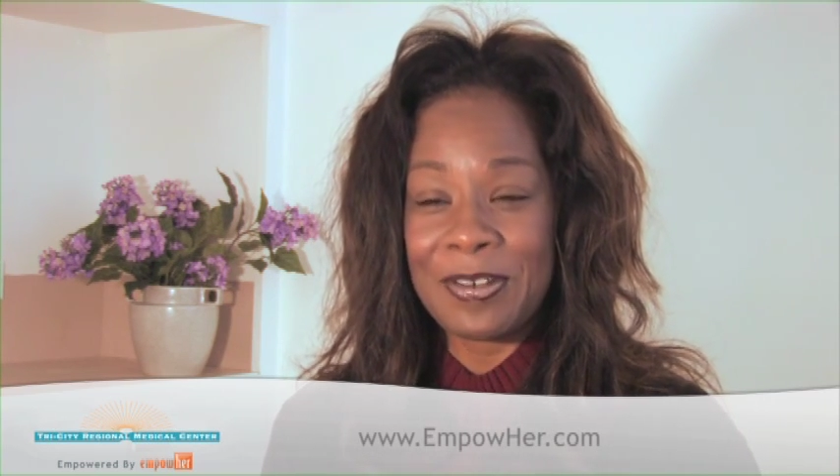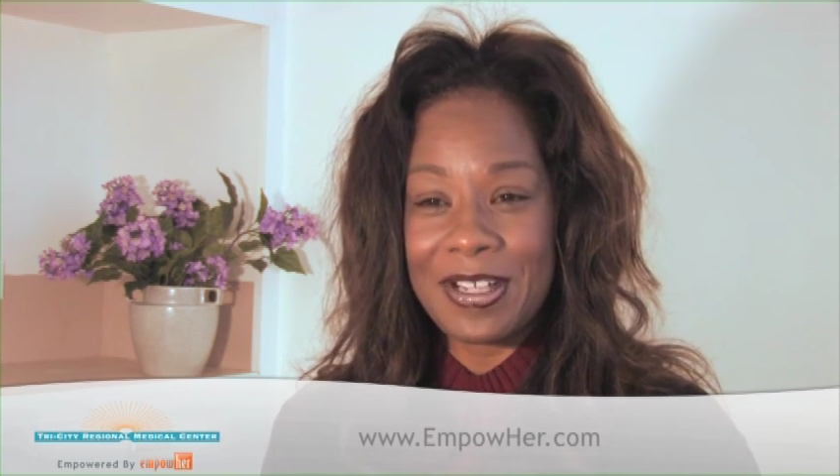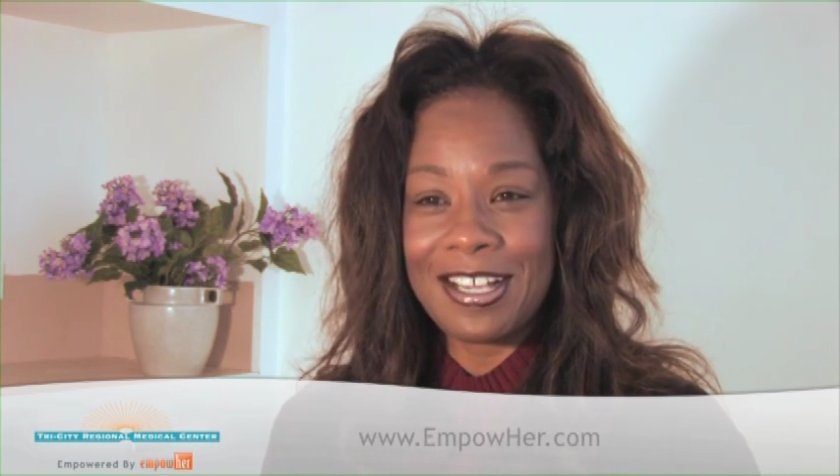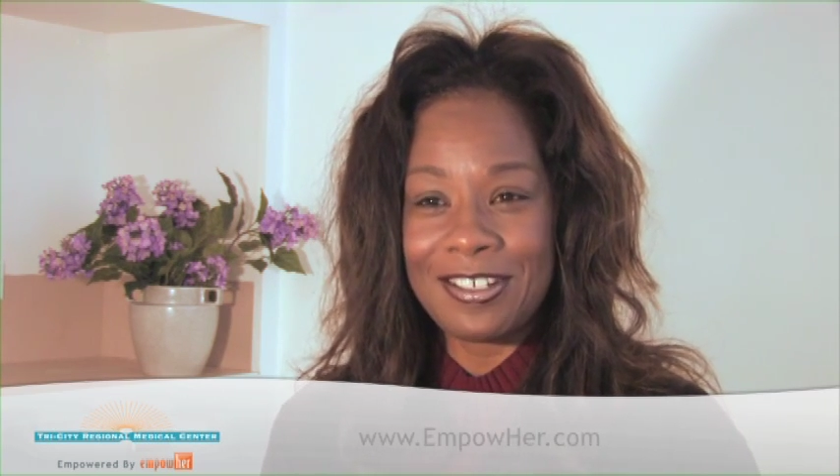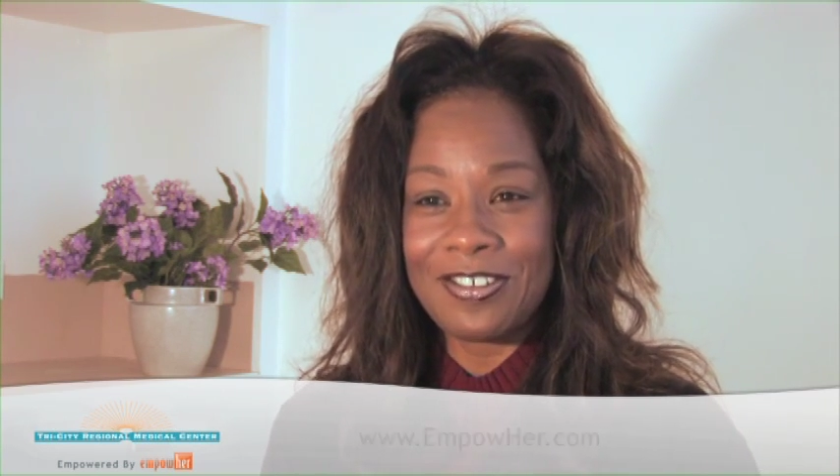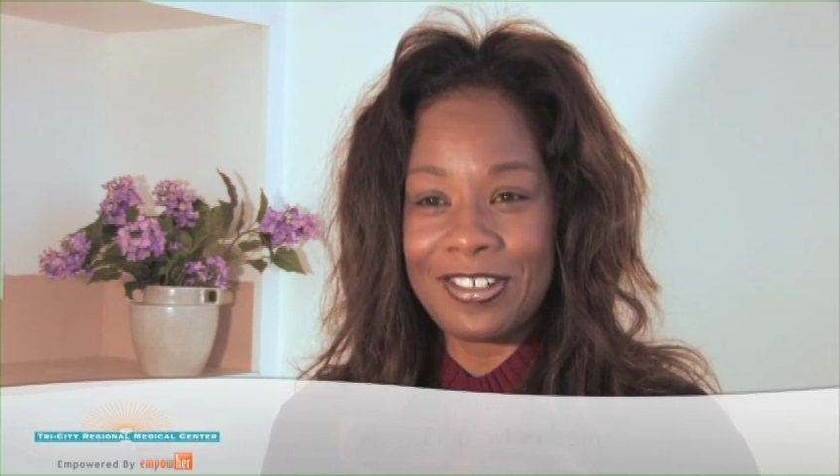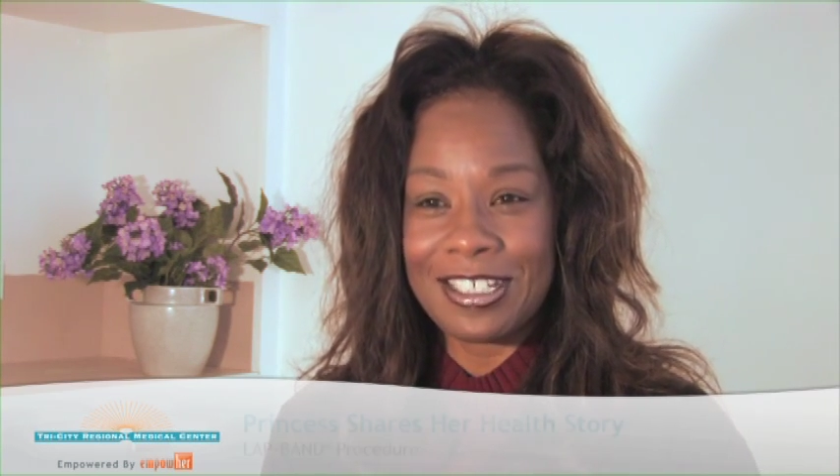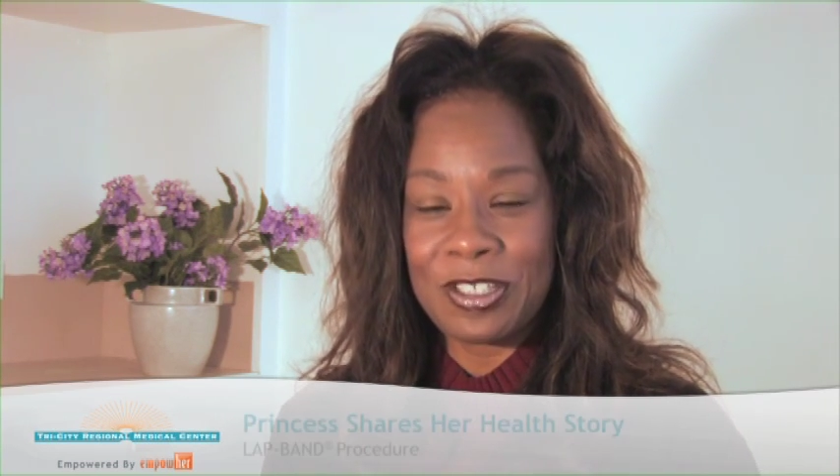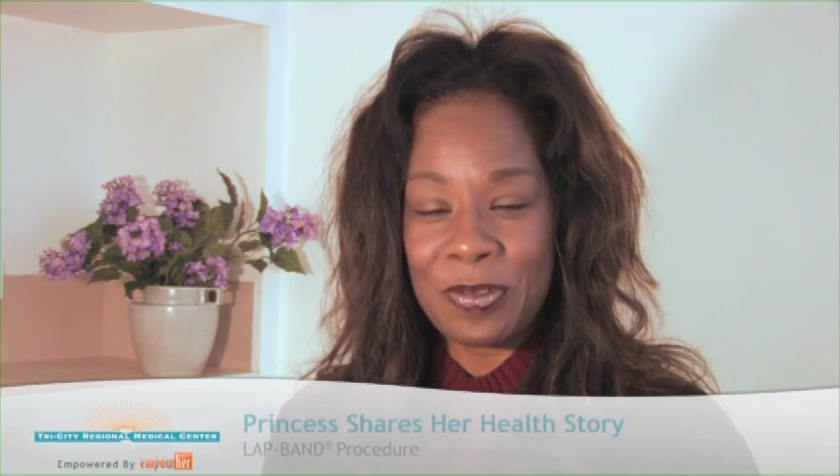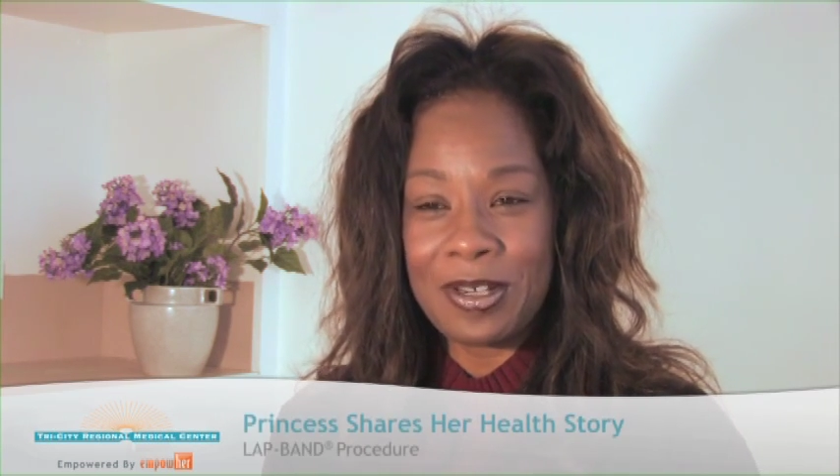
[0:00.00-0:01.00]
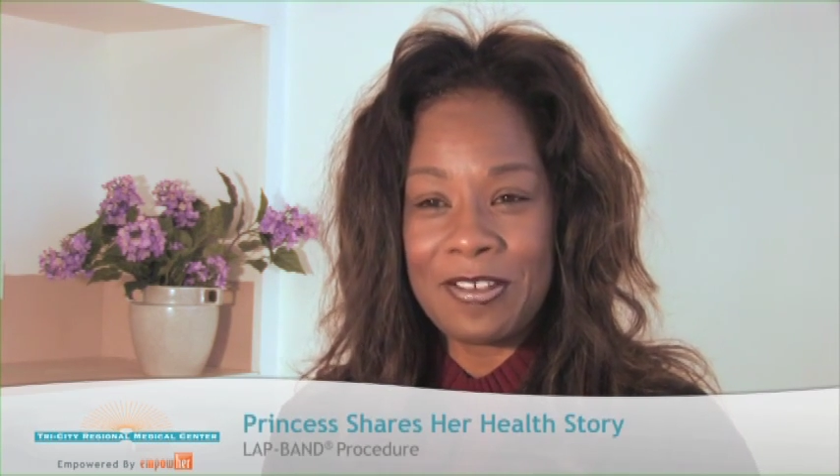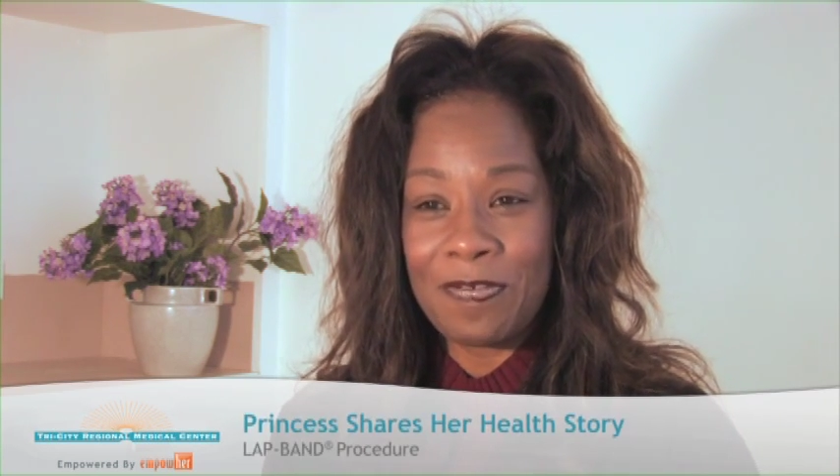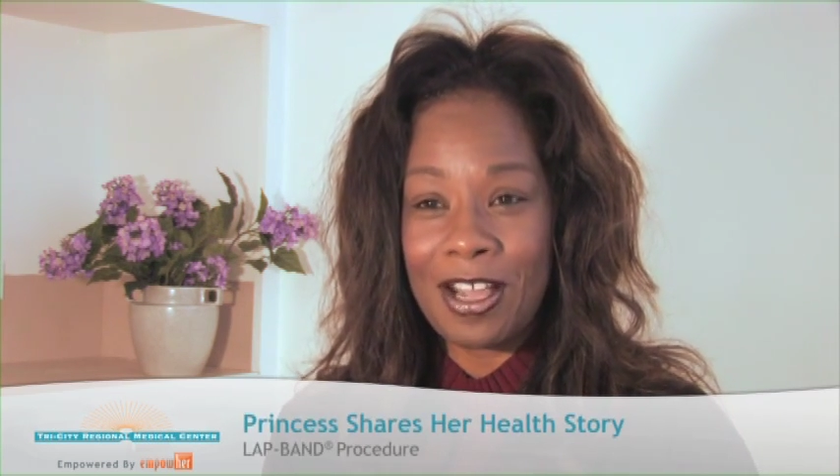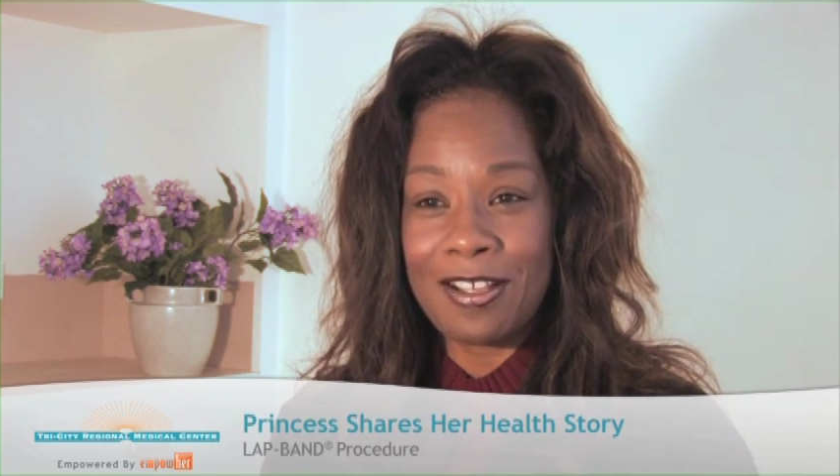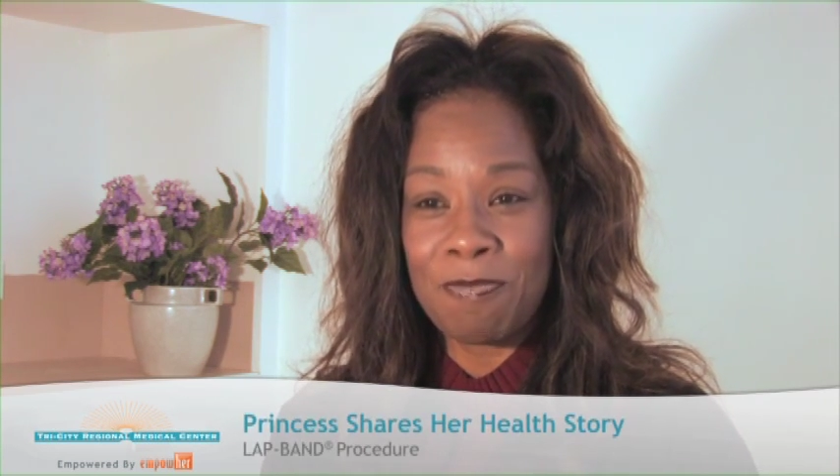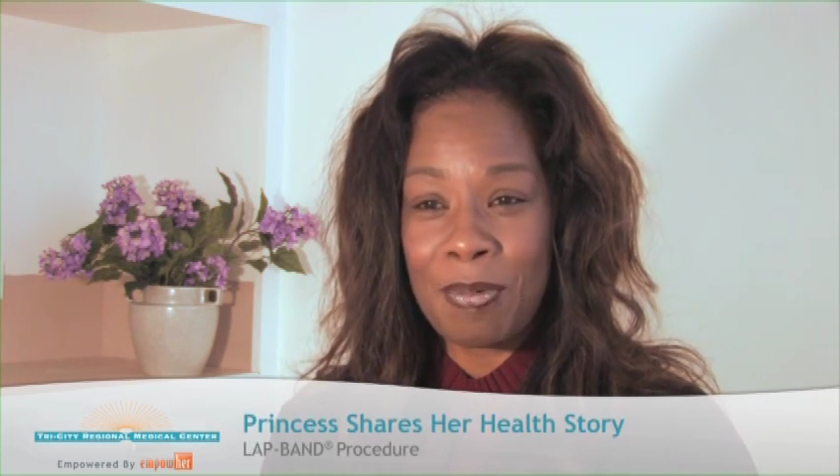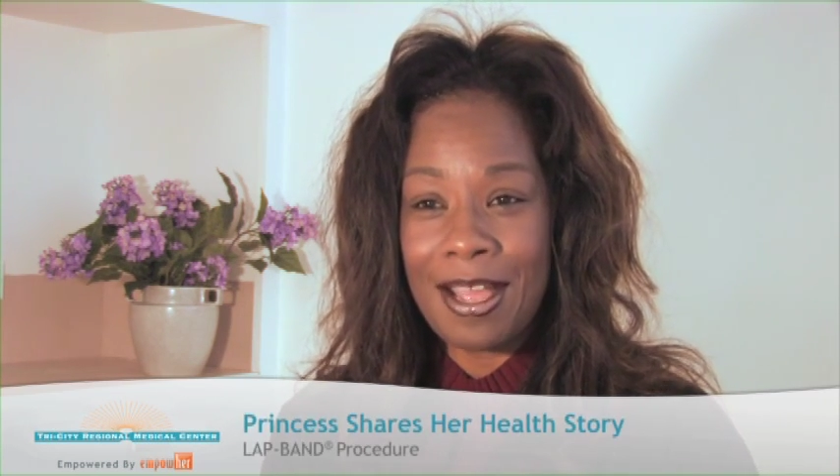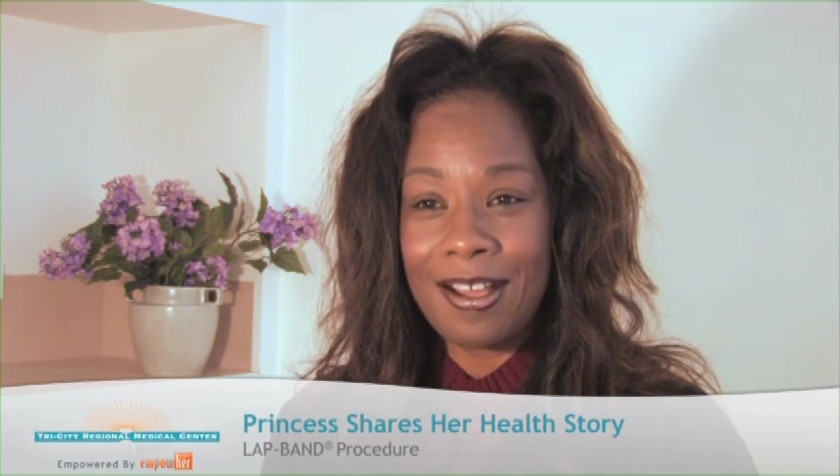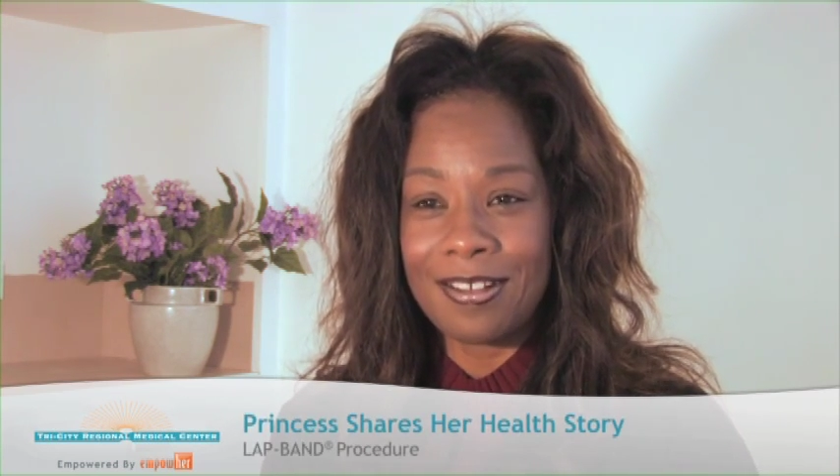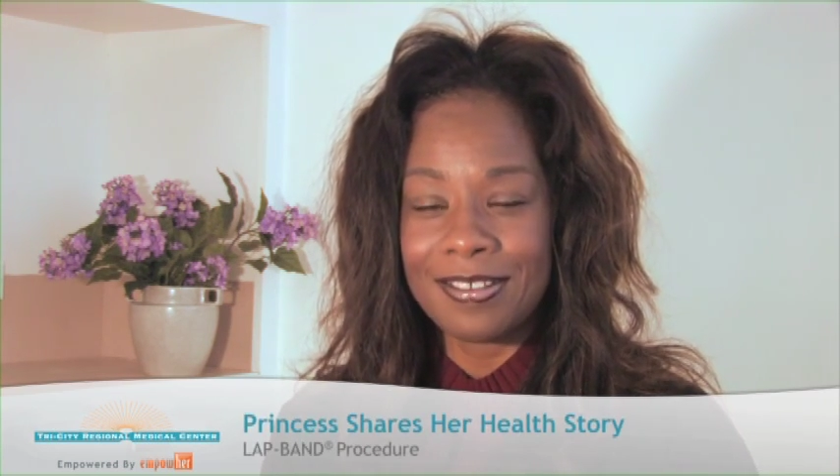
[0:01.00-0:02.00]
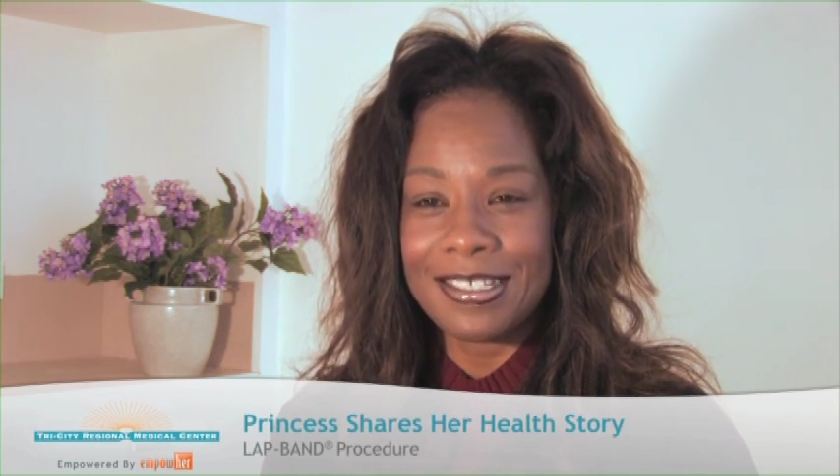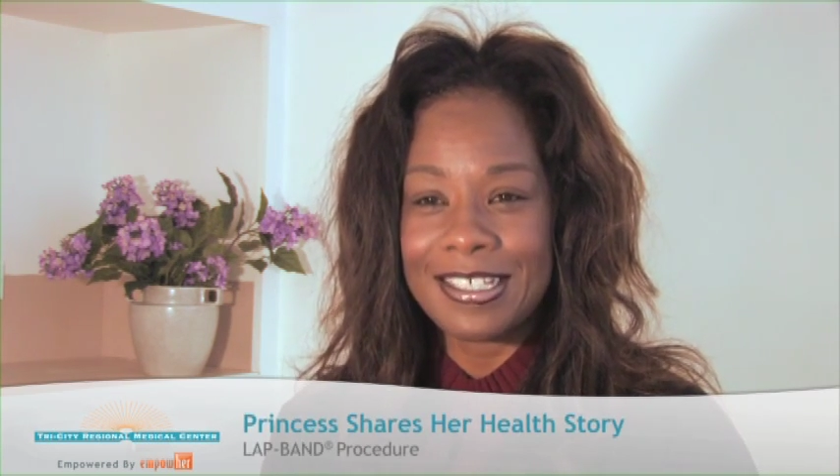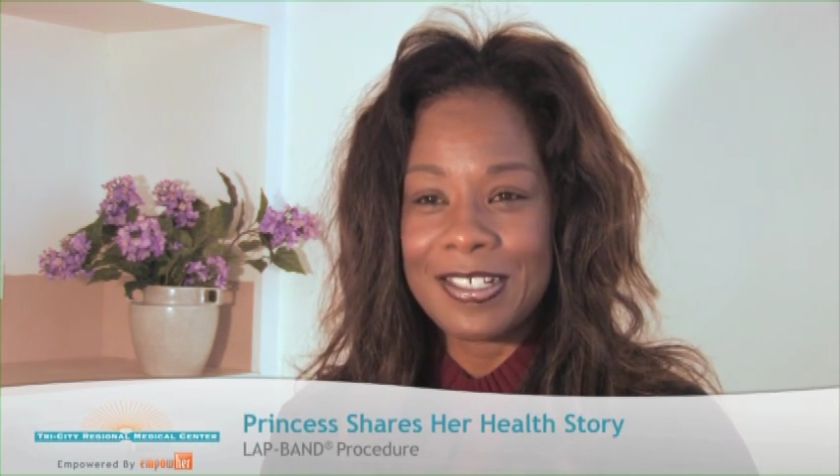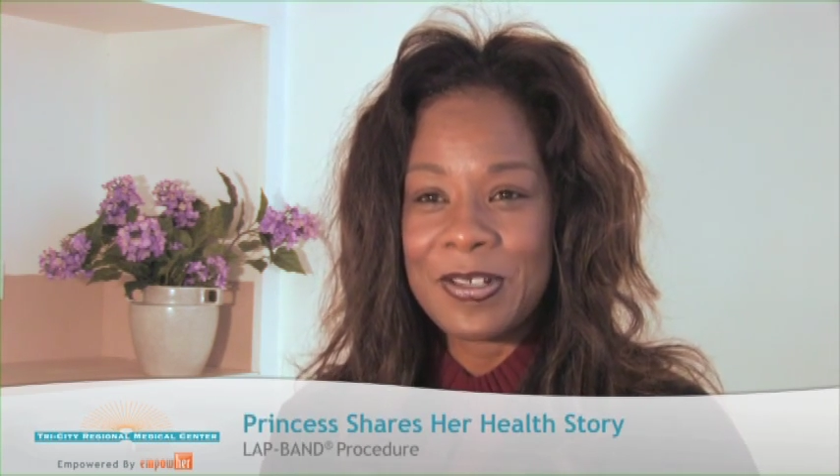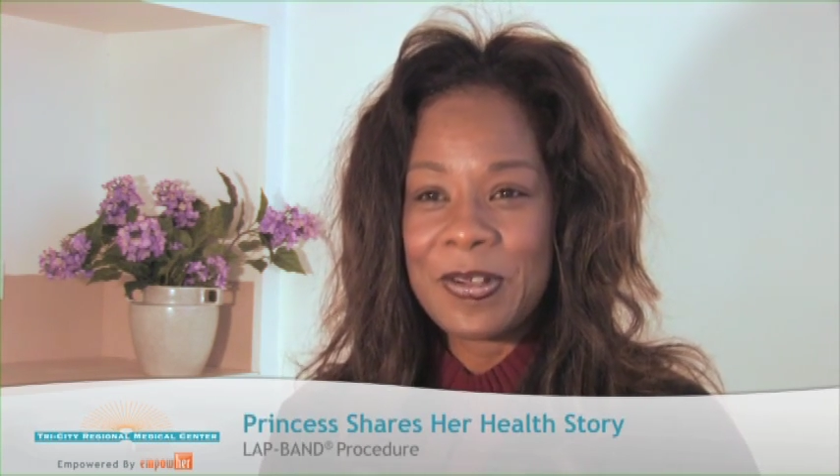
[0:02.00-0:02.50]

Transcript: 325 pounds,